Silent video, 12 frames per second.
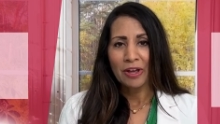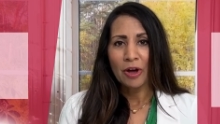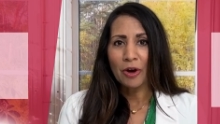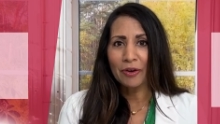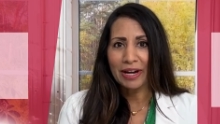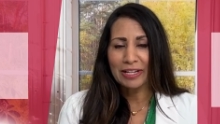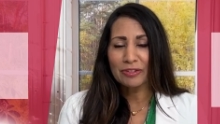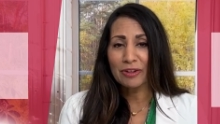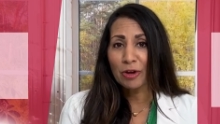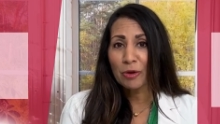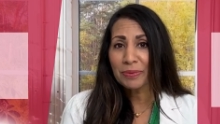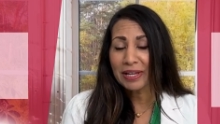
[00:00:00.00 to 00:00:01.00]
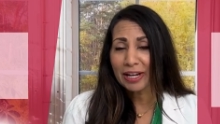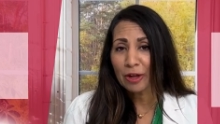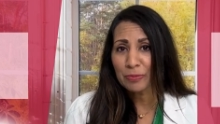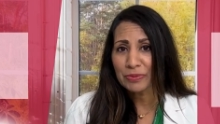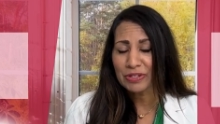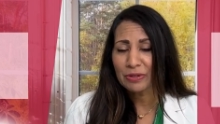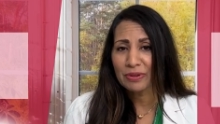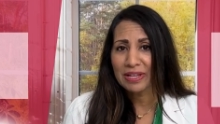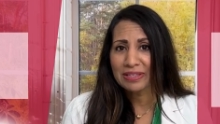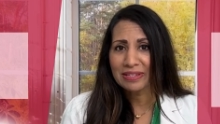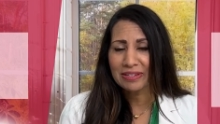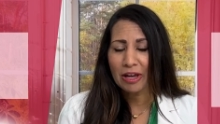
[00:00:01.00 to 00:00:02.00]
All right, so I hope that helps you in
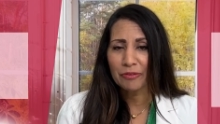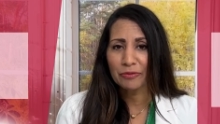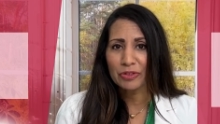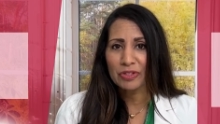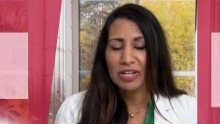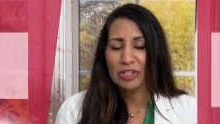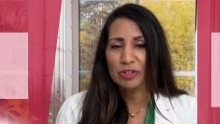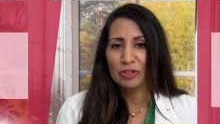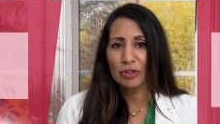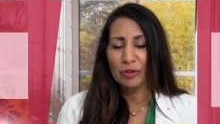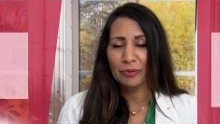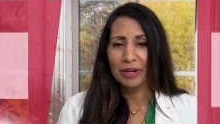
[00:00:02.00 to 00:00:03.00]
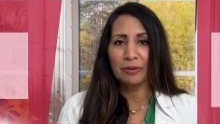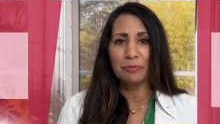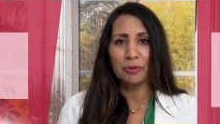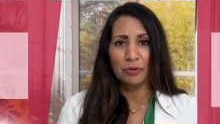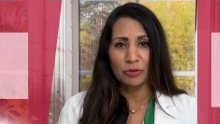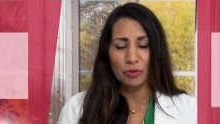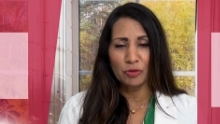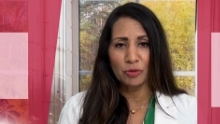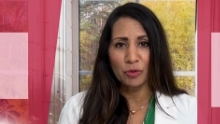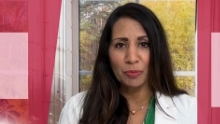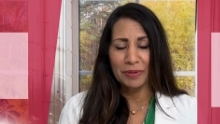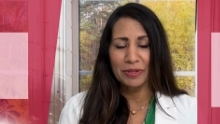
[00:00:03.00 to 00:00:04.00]
this conversation around birth
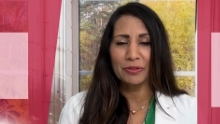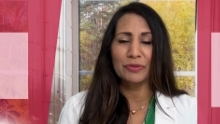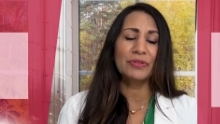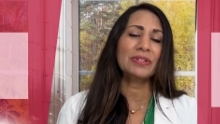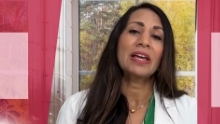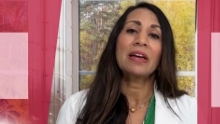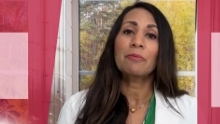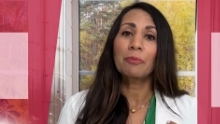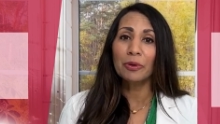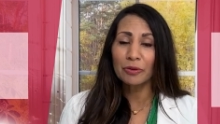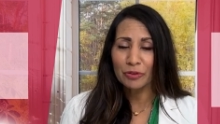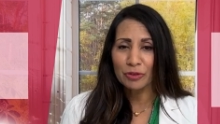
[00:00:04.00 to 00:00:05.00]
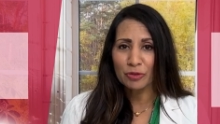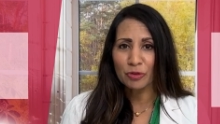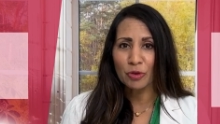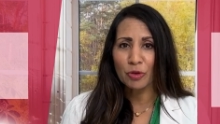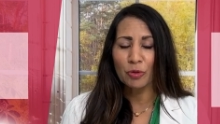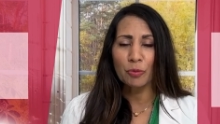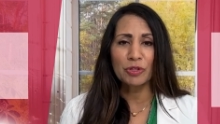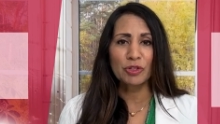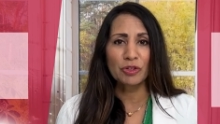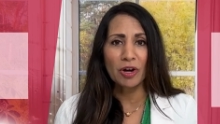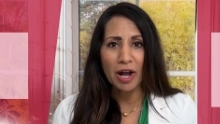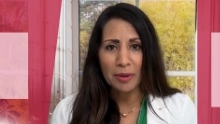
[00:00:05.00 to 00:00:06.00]
control pills, birth control, what
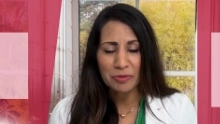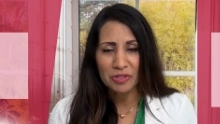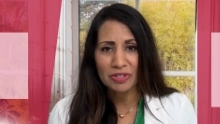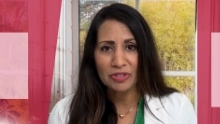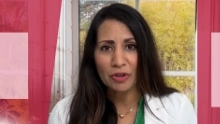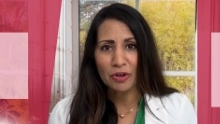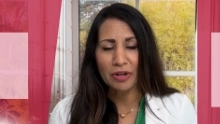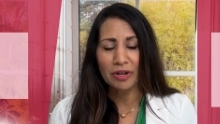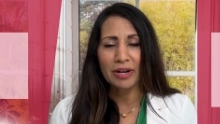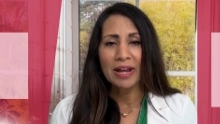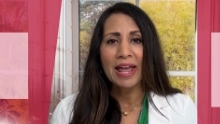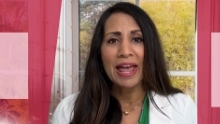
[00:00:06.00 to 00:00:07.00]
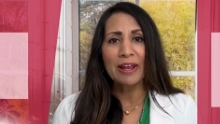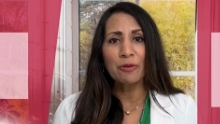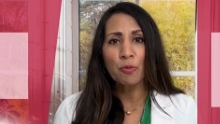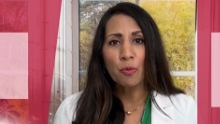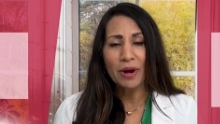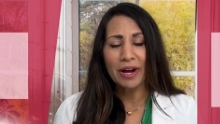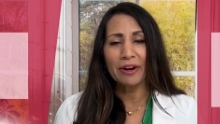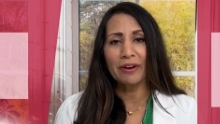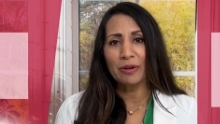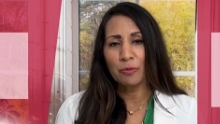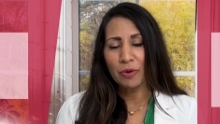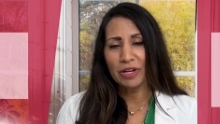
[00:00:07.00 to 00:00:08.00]
your options are, and where
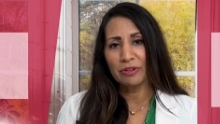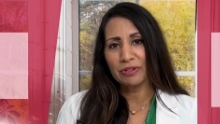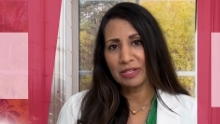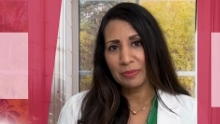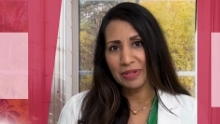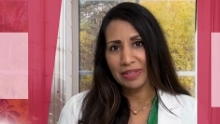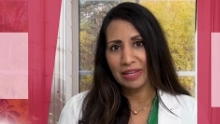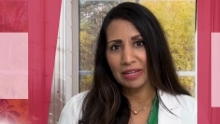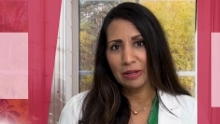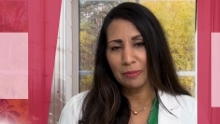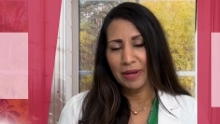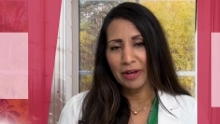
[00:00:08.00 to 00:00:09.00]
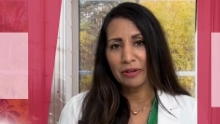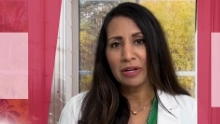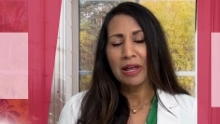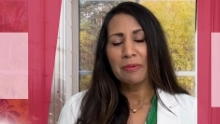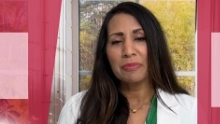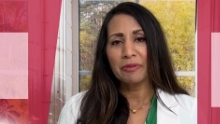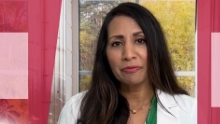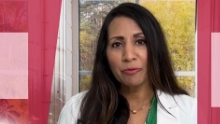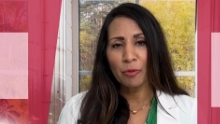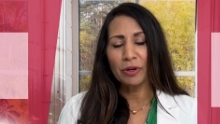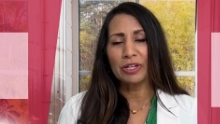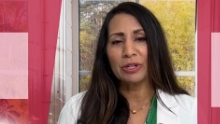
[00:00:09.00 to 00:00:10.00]
and what you need to be thinking about
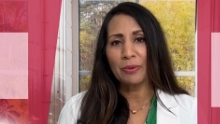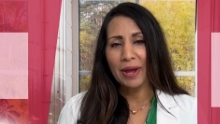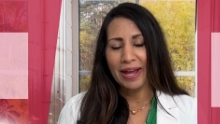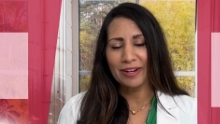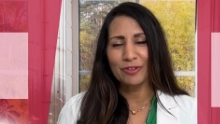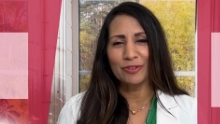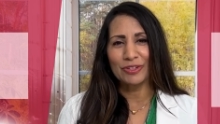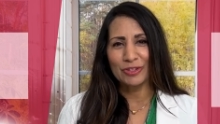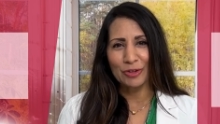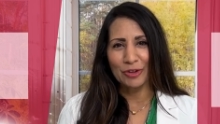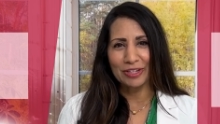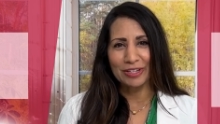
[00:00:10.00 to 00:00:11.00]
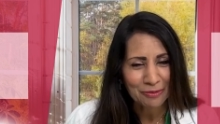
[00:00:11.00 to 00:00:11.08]
before you actually start it.